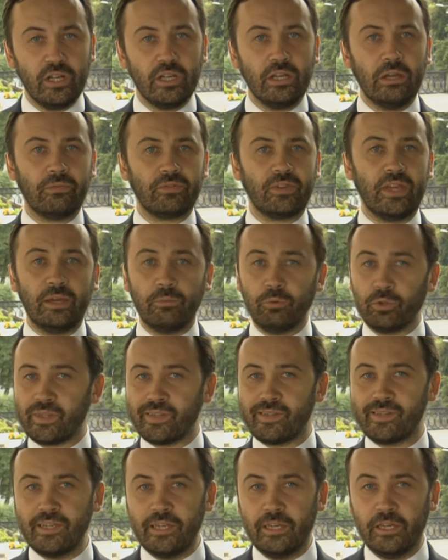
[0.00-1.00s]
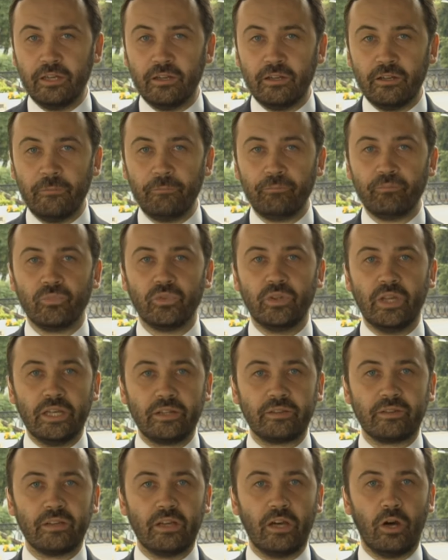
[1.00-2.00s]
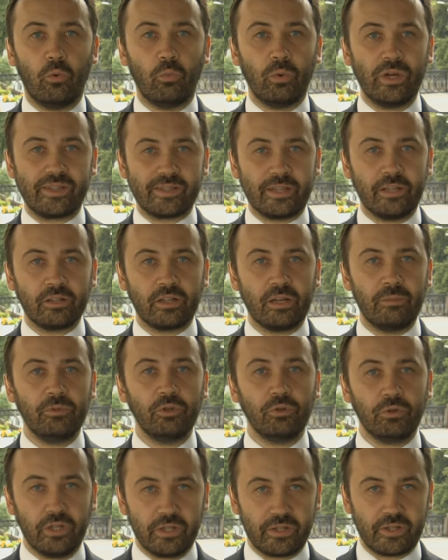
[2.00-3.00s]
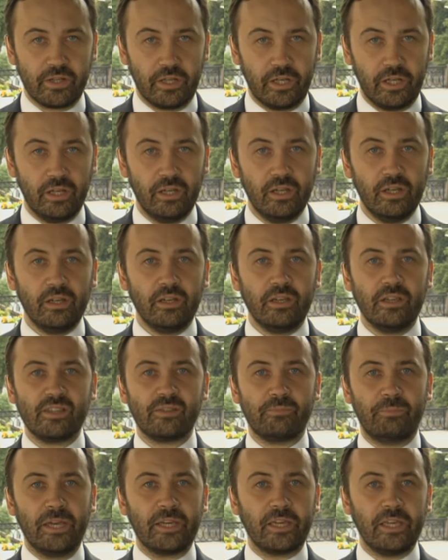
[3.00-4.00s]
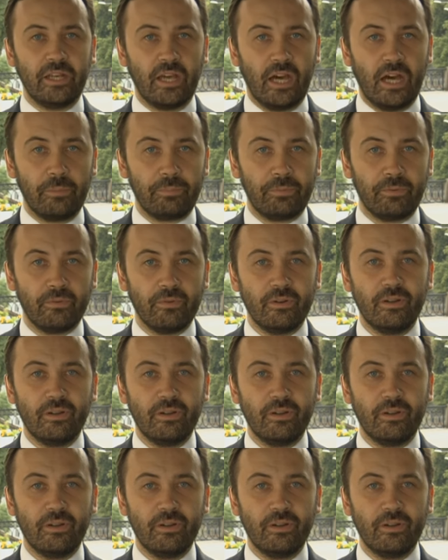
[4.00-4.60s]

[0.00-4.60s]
If they would see that uh, Western community is backing up